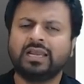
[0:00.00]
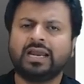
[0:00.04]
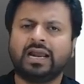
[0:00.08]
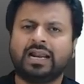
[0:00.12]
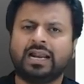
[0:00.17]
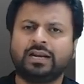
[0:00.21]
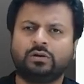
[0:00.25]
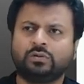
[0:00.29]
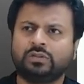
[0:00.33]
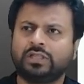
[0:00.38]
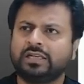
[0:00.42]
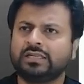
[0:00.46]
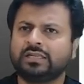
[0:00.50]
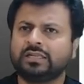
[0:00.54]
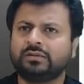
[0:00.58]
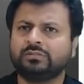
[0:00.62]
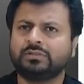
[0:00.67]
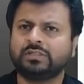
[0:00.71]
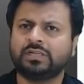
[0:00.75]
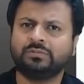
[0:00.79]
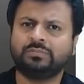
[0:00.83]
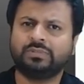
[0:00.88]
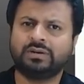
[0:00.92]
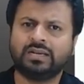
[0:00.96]
Add to the income
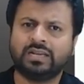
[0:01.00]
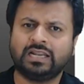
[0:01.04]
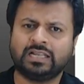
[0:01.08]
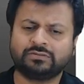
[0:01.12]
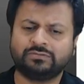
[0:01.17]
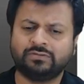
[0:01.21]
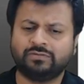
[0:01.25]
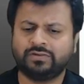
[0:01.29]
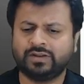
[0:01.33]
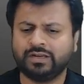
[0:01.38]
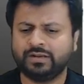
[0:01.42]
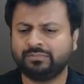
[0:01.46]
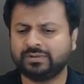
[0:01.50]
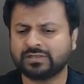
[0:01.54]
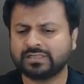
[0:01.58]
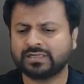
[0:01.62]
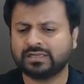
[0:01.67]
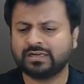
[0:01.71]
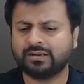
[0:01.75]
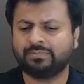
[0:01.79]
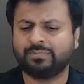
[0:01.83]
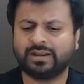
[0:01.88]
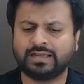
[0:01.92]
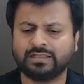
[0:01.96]
statement, less
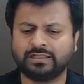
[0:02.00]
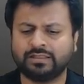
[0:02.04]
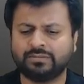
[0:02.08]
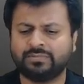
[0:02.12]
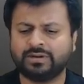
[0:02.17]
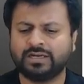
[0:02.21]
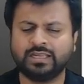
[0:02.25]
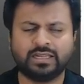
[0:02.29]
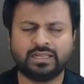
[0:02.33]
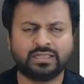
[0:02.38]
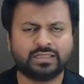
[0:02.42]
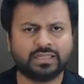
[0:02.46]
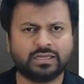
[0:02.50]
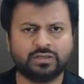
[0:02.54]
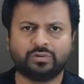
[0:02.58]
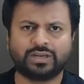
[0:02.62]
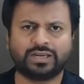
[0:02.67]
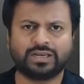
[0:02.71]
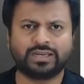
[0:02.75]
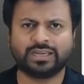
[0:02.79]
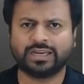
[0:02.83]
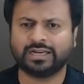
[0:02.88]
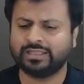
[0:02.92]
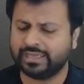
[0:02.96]
15%, apply the money, and then you
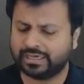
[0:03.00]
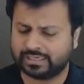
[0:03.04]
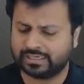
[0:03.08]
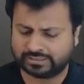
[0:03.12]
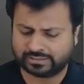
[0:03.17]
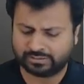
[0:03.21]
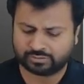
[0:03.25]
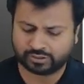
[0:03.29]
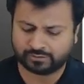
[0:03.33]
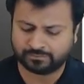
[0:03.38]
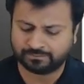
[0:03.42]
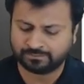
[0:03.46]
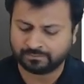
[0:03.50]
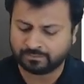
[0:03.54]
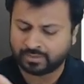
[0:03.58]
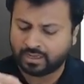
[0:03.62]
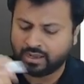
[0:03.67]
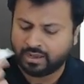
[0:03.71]
can get the exemption.